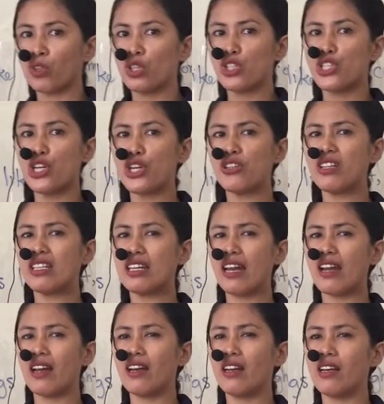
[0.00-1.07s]
do you need
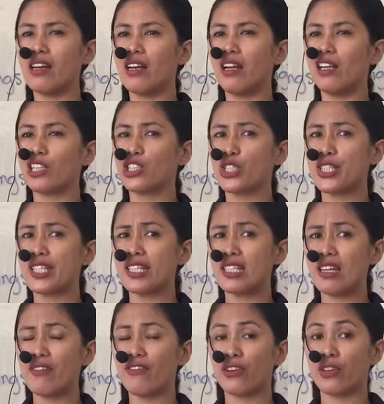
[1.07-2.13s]

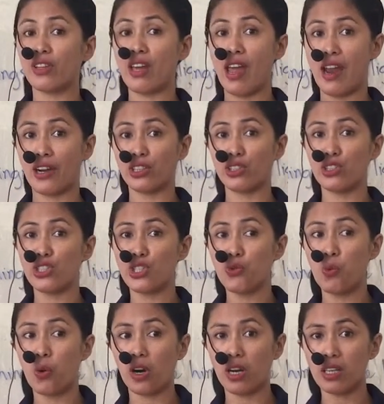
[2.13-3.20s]
electricity for the aircon to
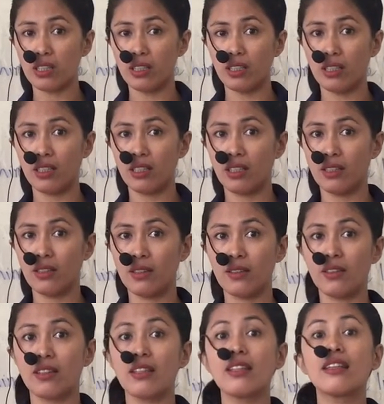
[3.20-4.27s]
work
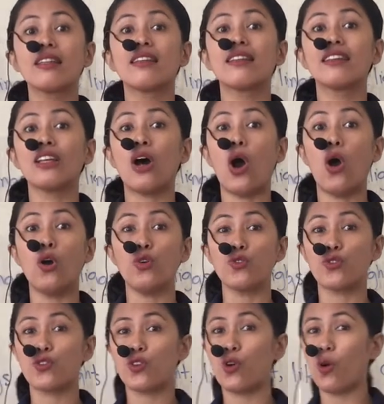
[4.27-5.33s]

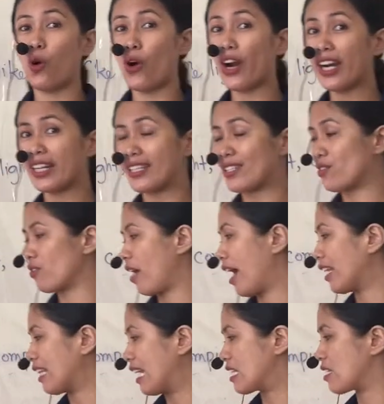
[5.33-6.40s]
of course,
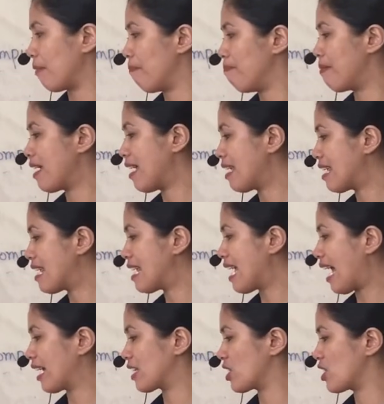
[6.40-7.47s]
right? It's a big
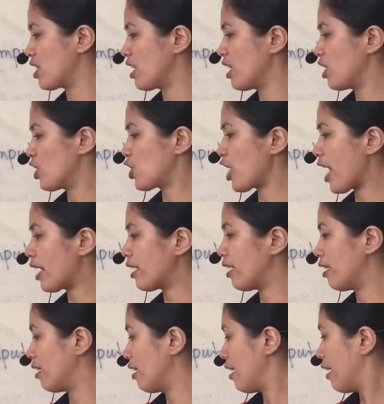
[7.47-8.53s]
yes. Check.
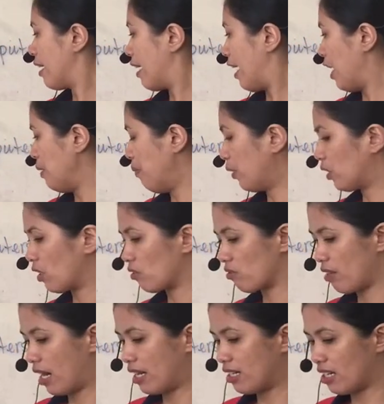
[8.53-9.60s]
How about a
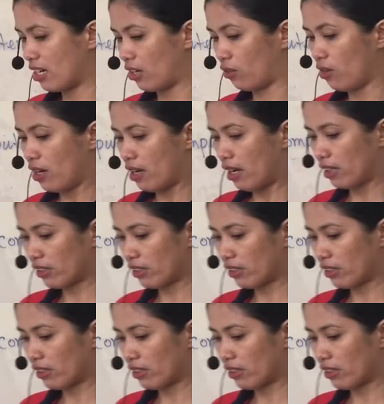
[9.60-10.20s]
radio? A